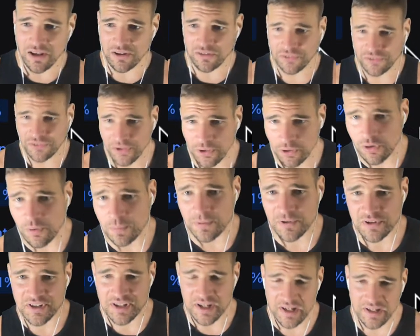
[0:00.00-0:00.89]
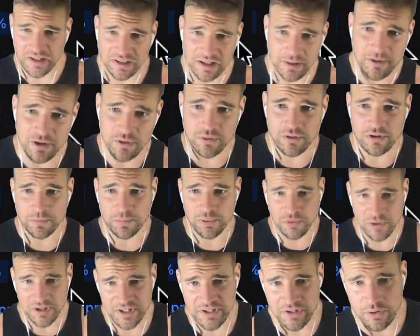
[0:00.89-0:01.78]
0% limit order,
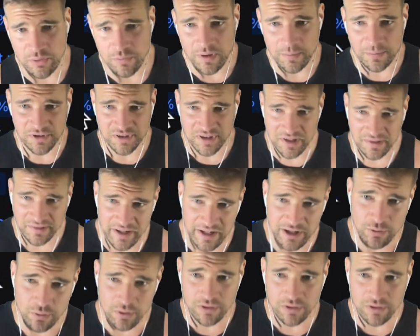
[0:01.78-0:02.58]
0.01% taker